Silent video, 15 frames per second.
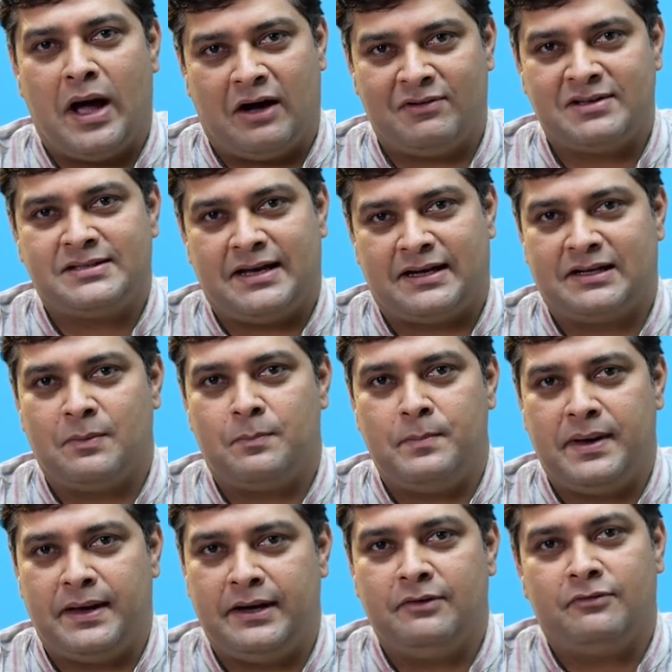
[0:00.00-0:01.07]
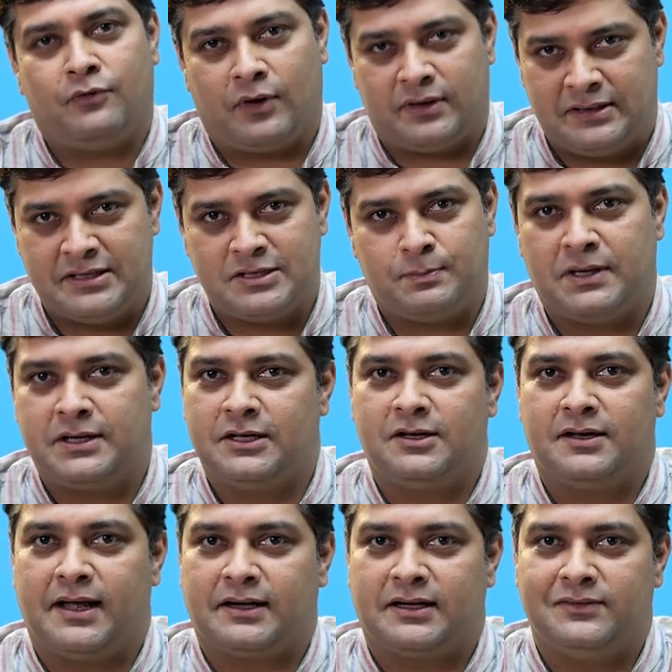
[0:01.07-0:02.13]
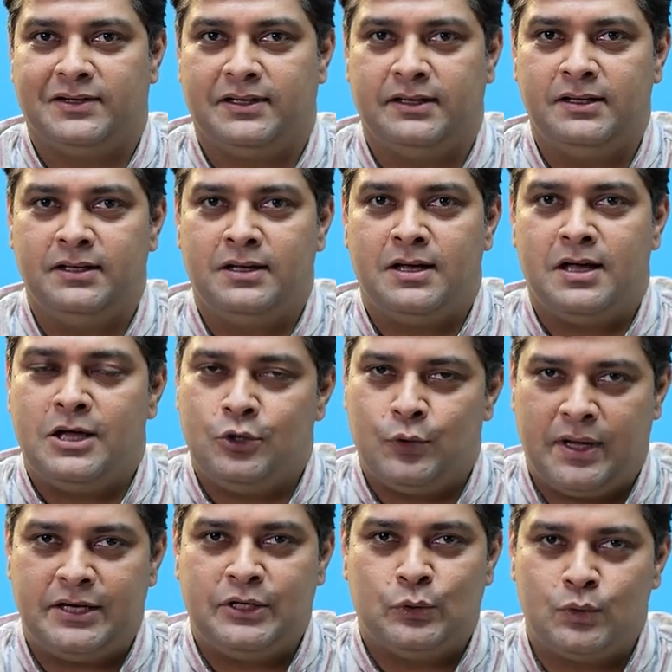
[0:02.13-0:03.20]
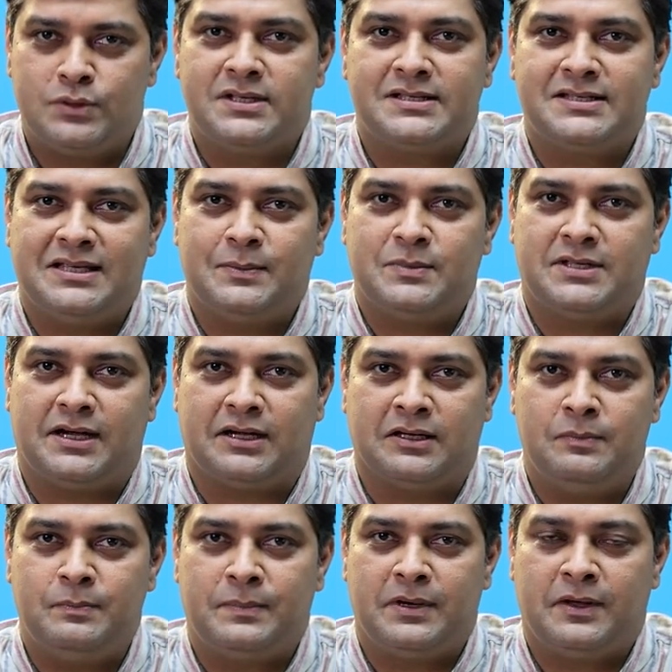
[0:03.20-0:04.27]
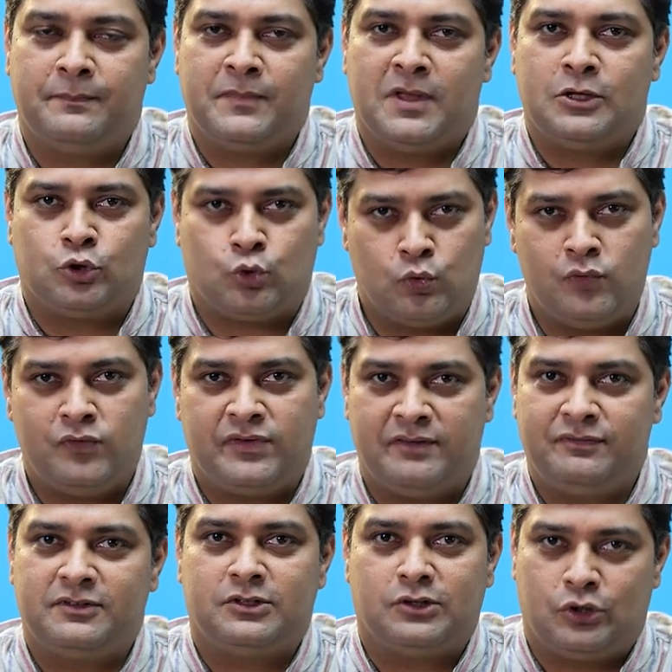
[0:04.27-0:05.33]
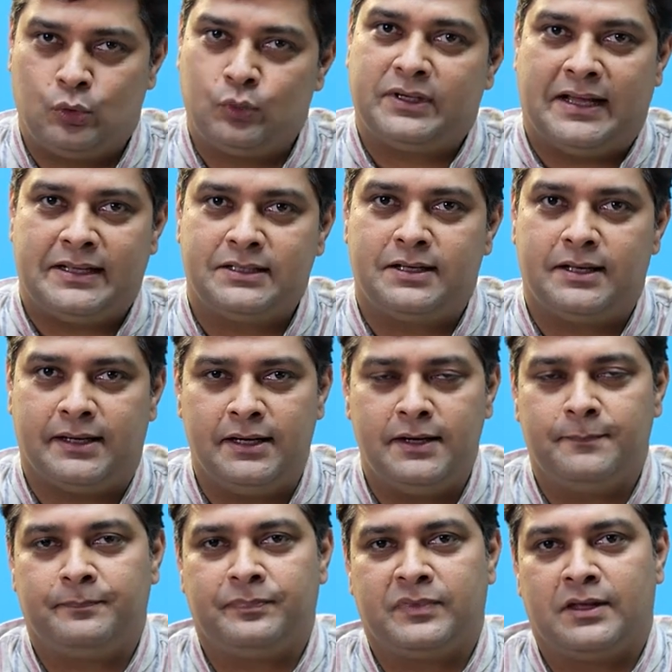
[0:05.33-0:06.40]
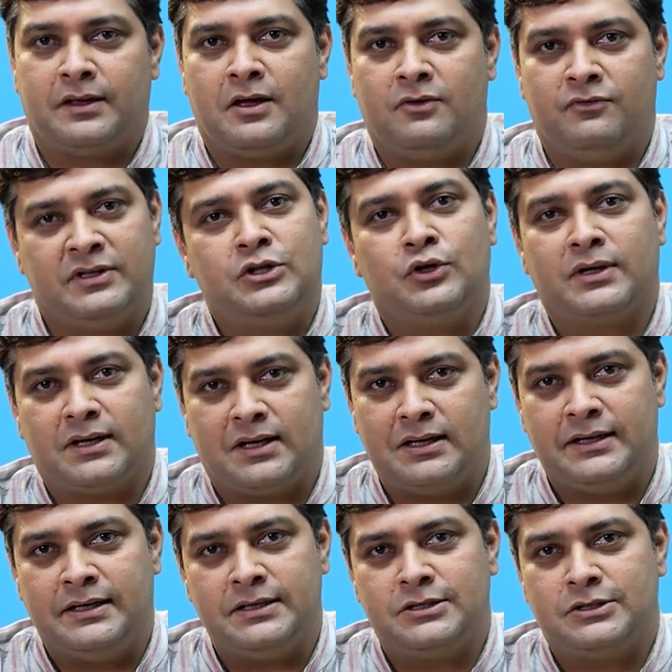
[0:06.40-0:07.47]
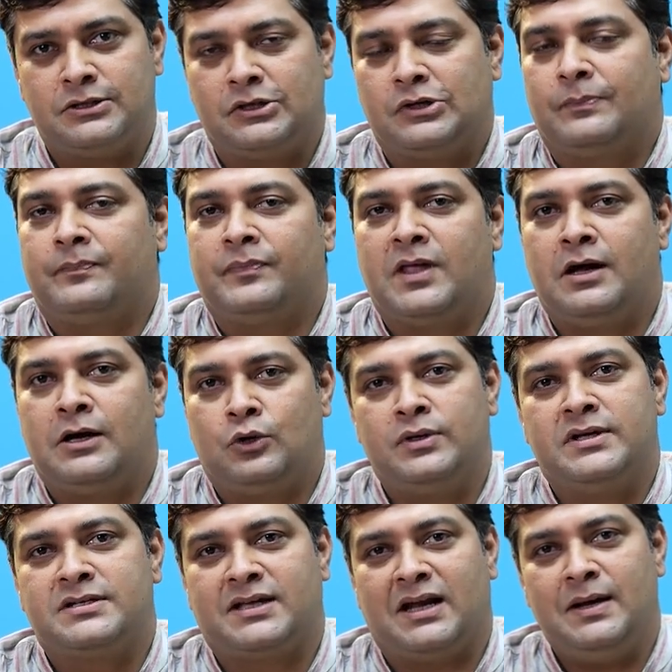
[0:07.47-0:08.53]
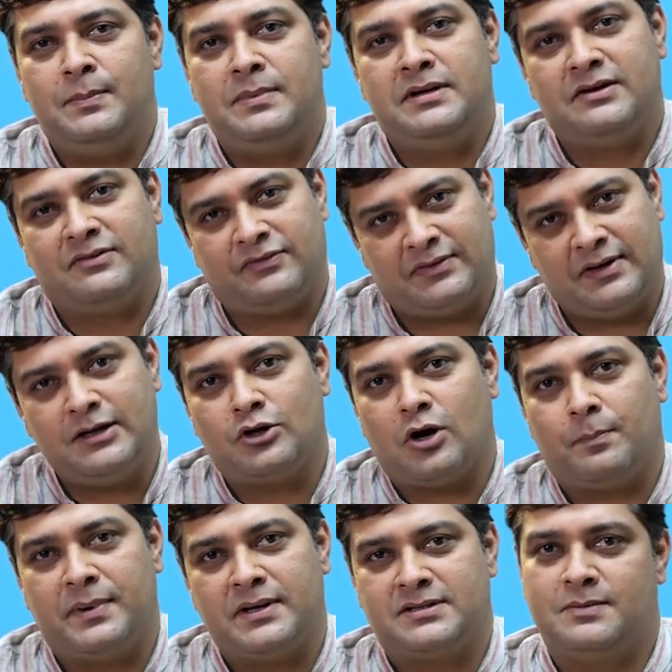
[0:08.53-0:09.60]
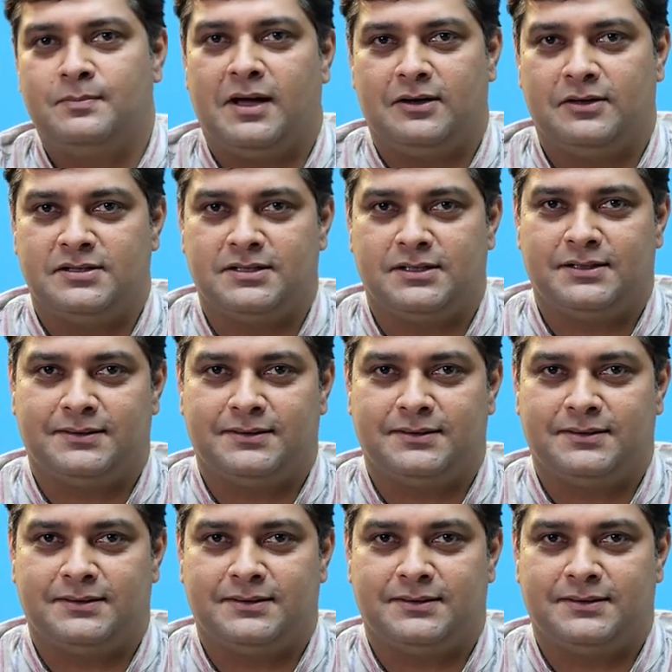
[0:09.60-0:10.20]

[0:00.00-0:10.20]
have a setup made for this particular activity, you can use the same setup through 5th to 10th grade with your colleagues to describe different topics in biology.